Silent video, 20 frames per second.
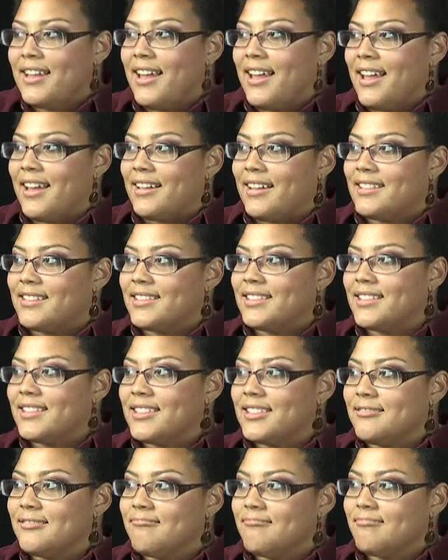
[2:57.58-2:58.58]
and
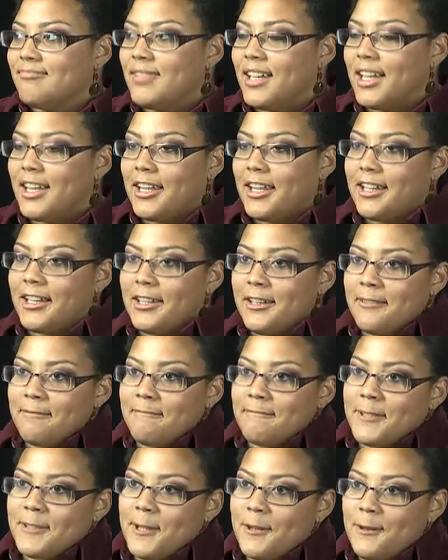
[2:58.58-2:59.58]
I like it.
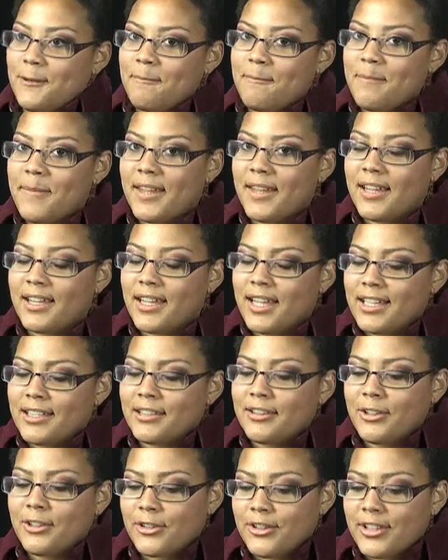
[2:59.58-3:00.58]
So,
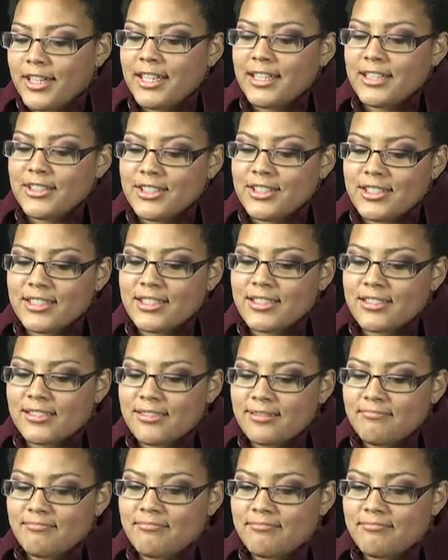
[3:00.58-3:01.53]
like, learning is just